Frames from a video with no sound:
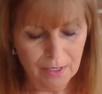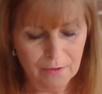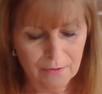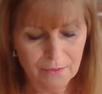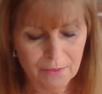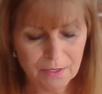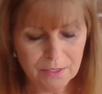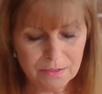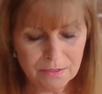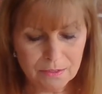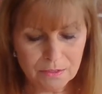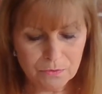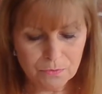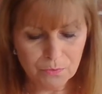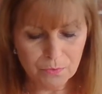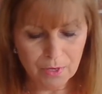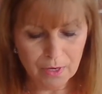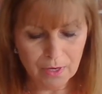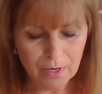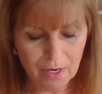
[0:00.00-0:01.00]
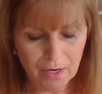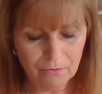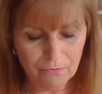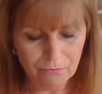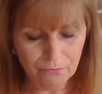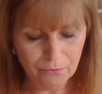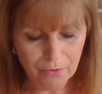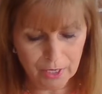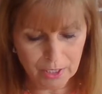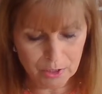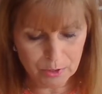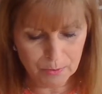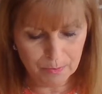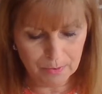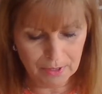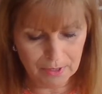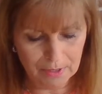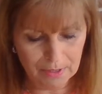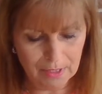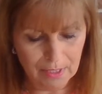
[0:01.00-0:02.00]
This is why our
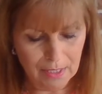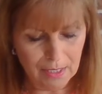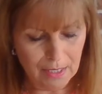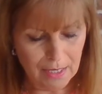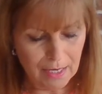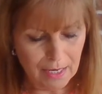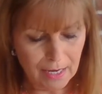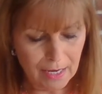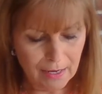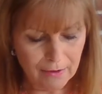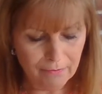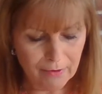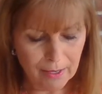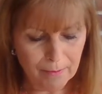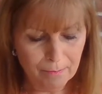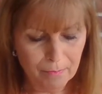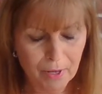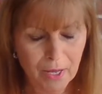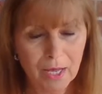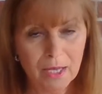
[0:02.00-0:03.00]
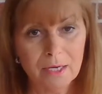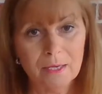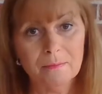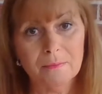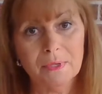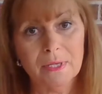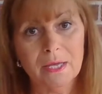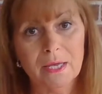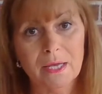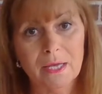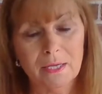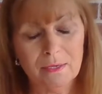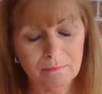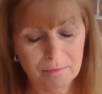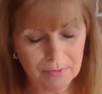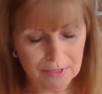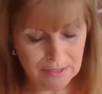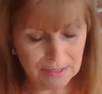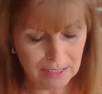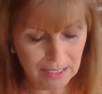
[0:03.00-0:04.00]
freshmen have a bottom line
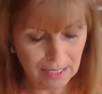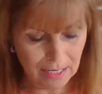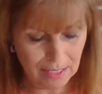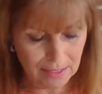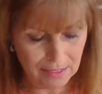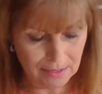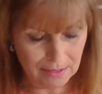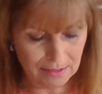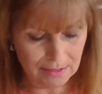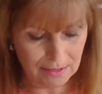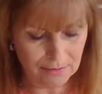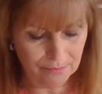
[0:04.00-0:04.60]
mentality.